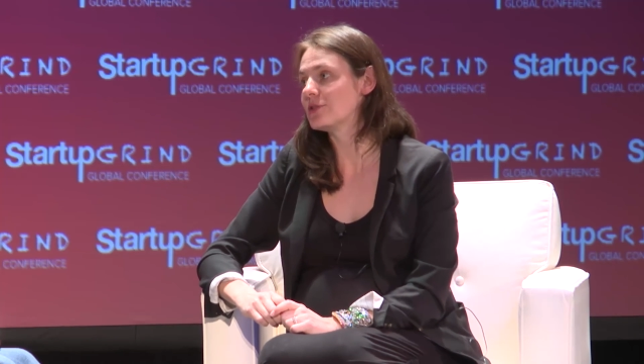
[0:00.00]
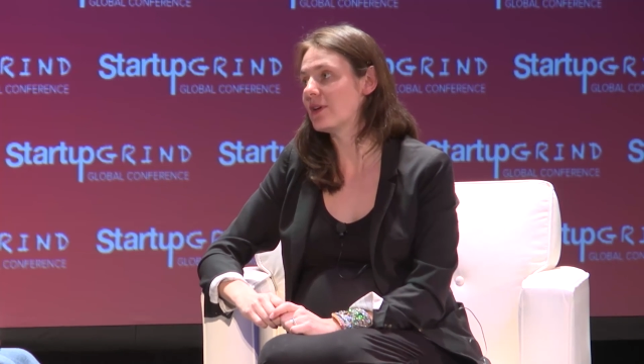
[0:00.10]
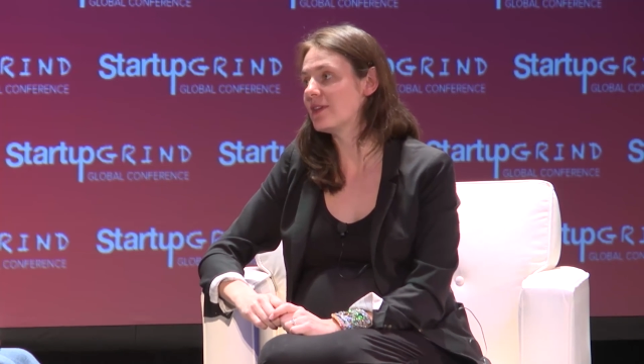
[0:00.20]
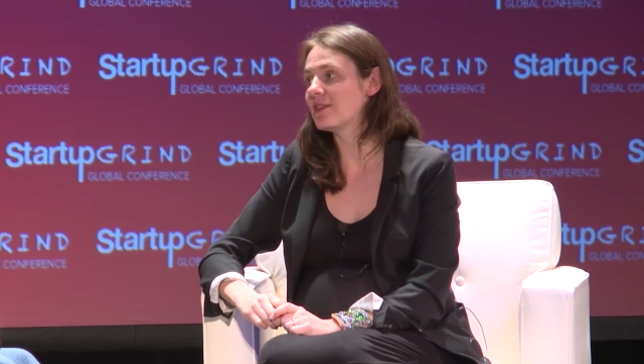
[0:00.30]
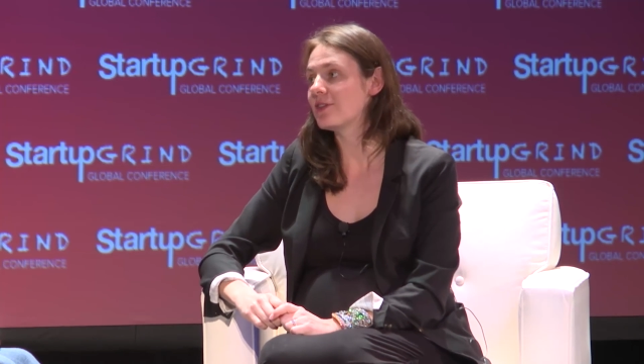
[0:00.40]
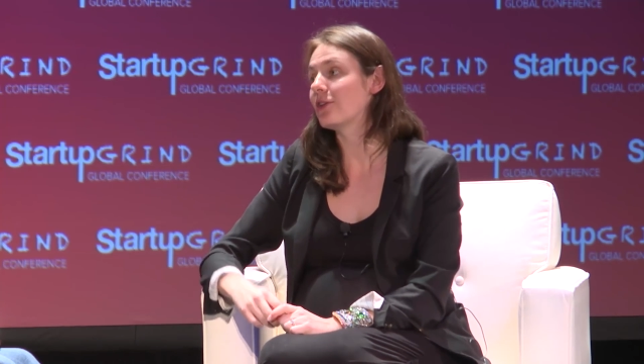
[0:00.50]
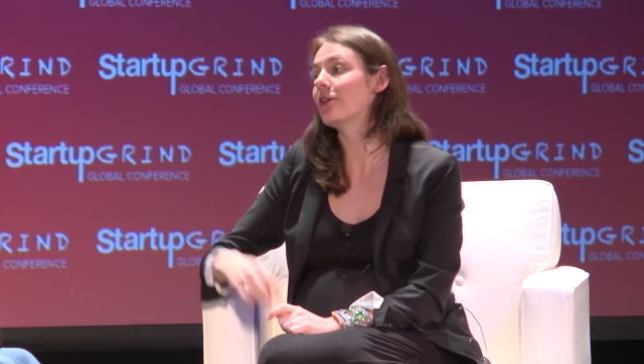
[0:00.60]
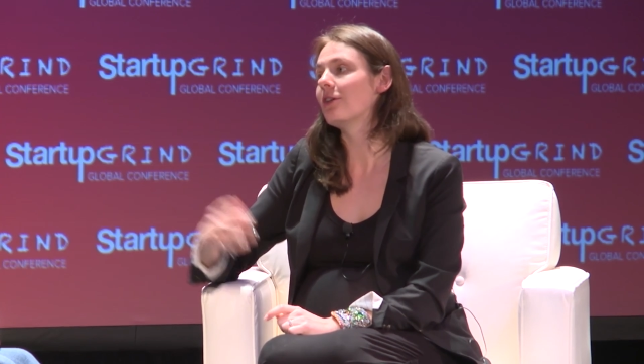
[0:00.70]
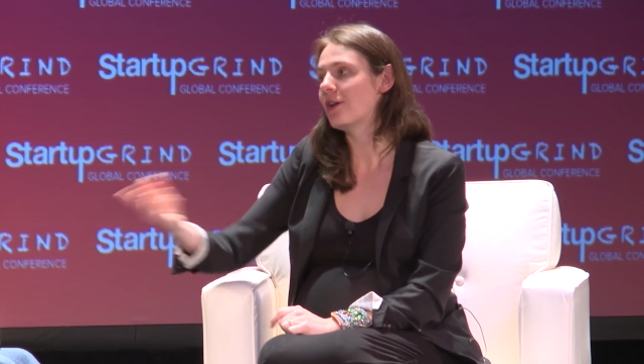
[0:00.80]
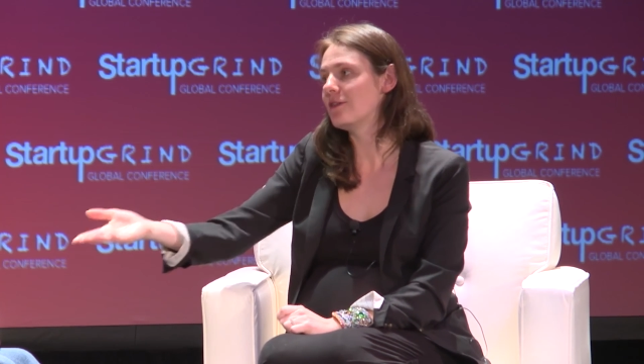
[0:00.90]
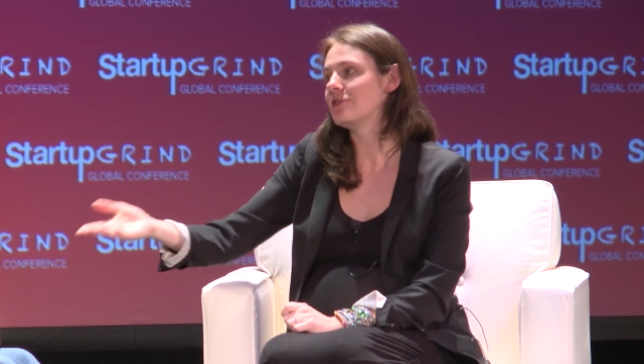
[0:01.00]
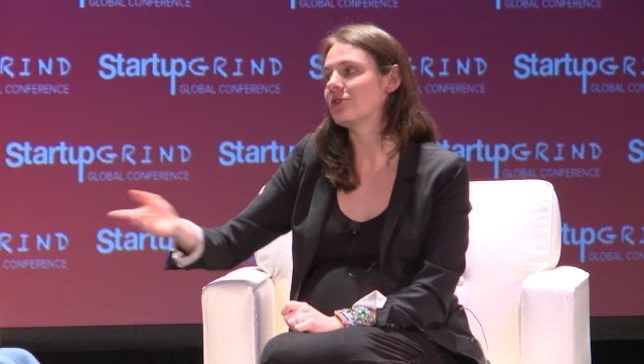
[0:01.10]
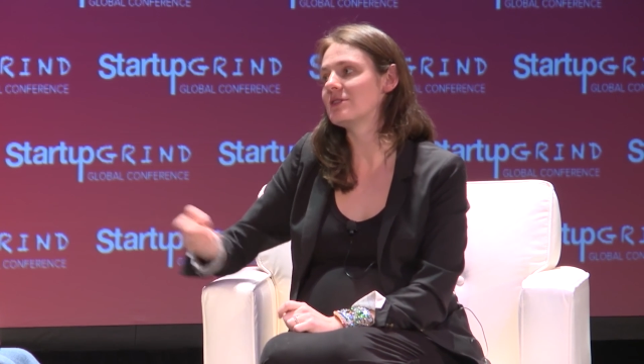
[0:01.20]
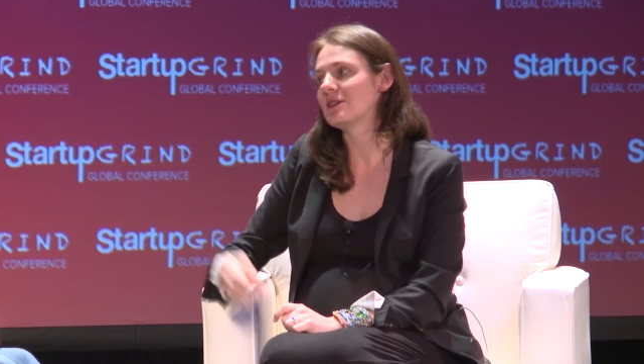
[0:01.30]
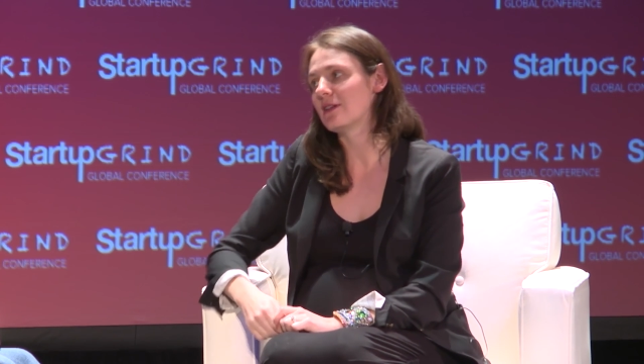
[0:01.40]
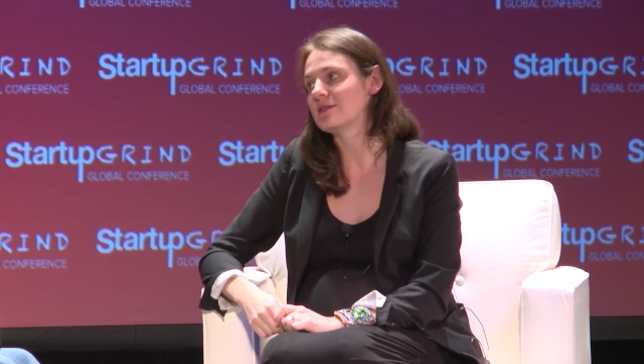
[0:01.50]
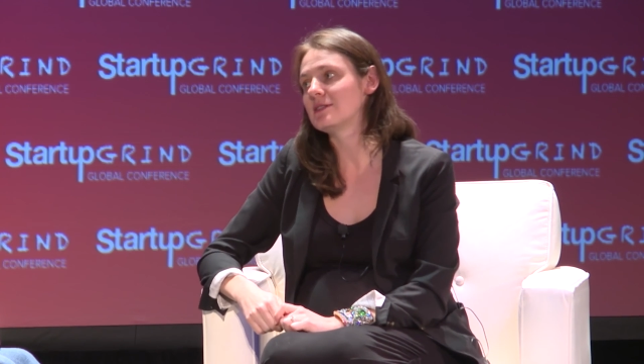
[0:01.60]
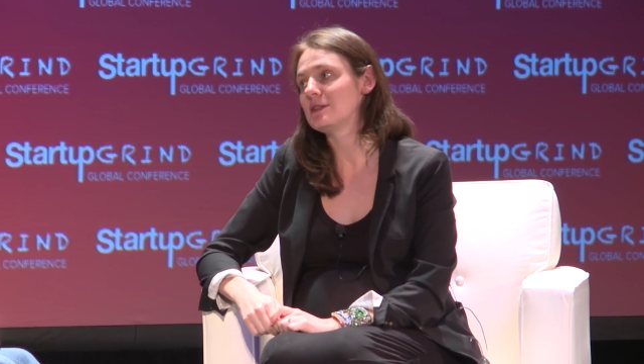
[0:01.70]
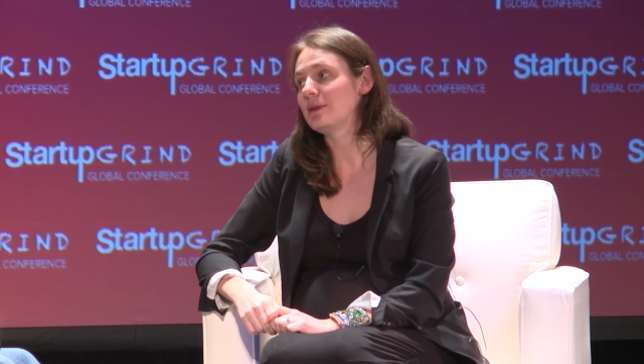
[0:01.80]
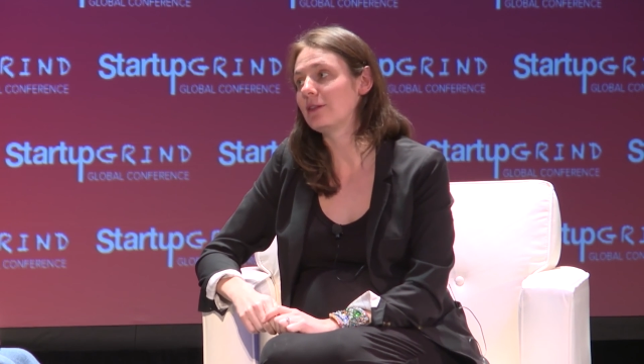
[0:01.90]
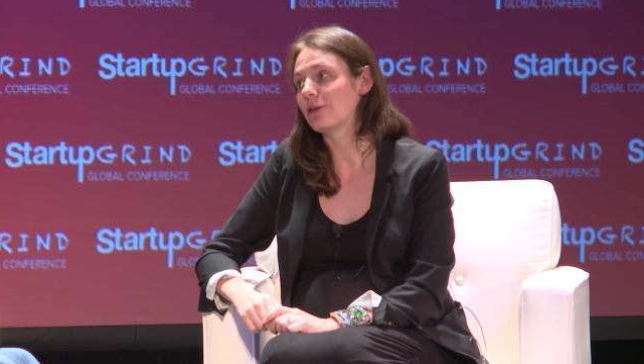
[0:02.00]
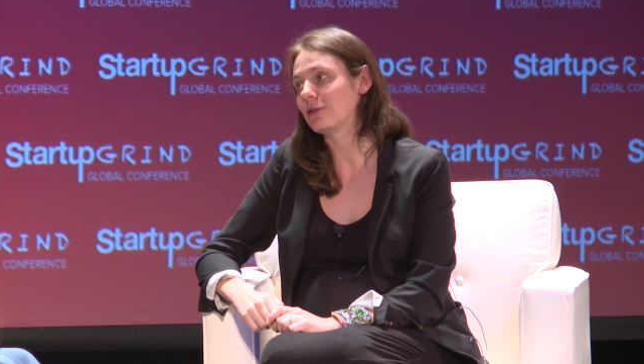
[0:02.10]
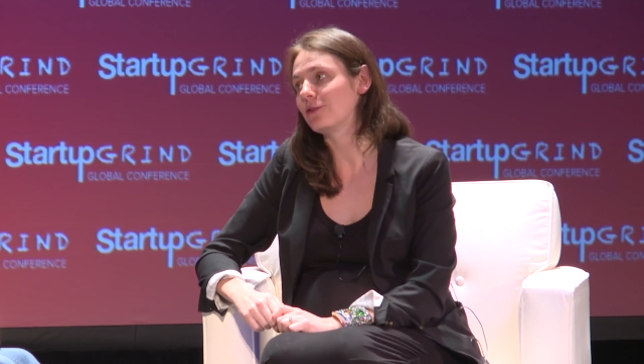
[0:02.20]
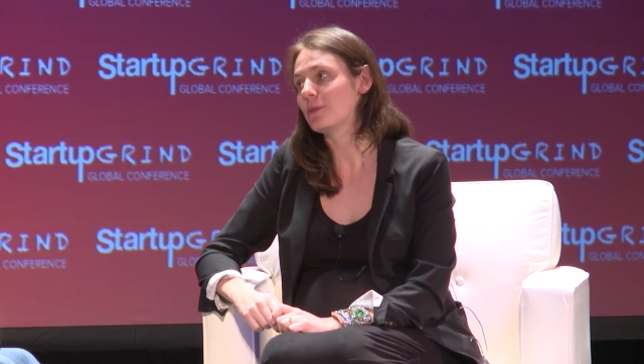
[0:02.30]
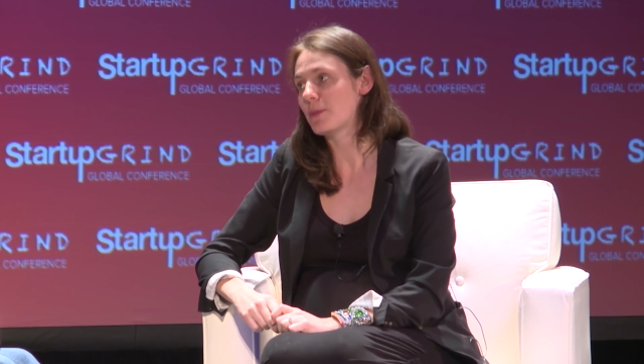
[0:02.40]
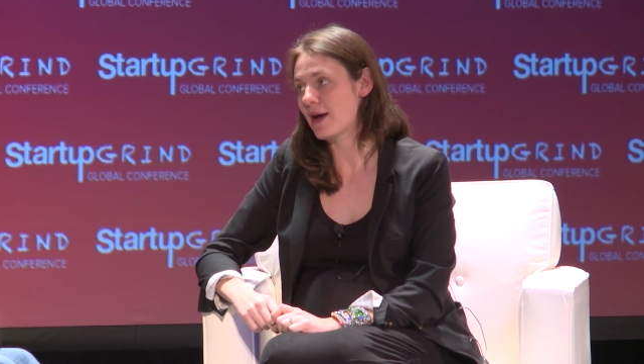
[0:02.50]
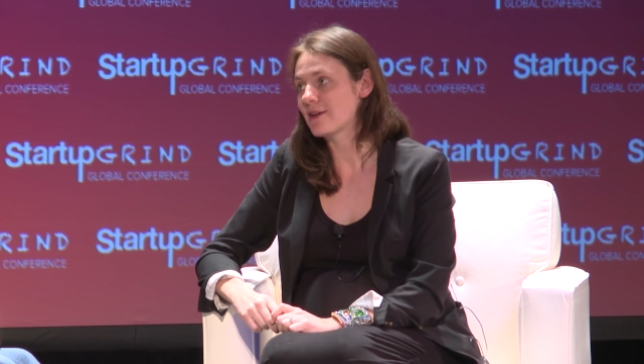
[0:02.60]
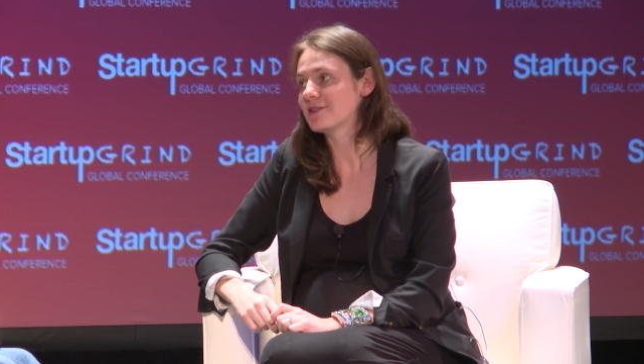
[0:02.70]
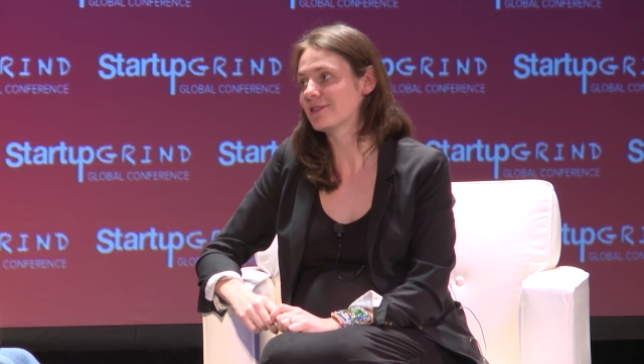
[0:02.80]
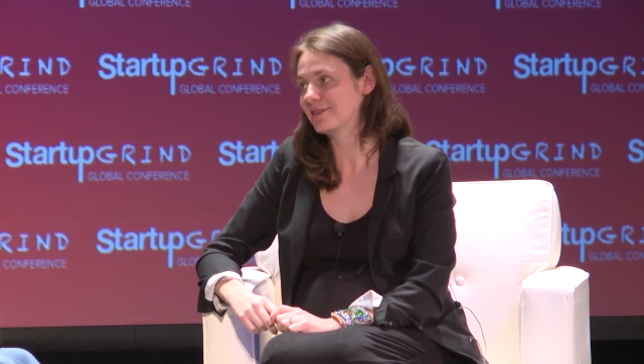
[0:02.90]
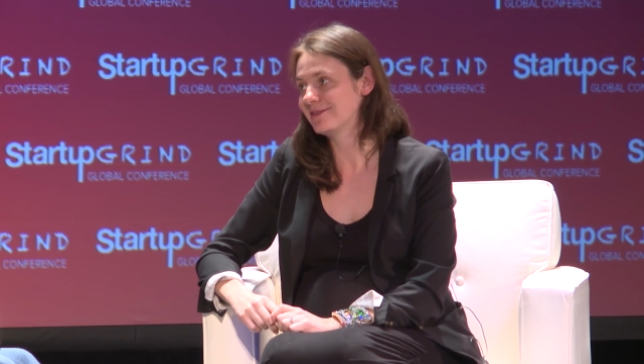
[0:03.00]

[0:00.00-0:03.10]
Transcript: So I think that there are a lot of interesting lessons to be learned from the past.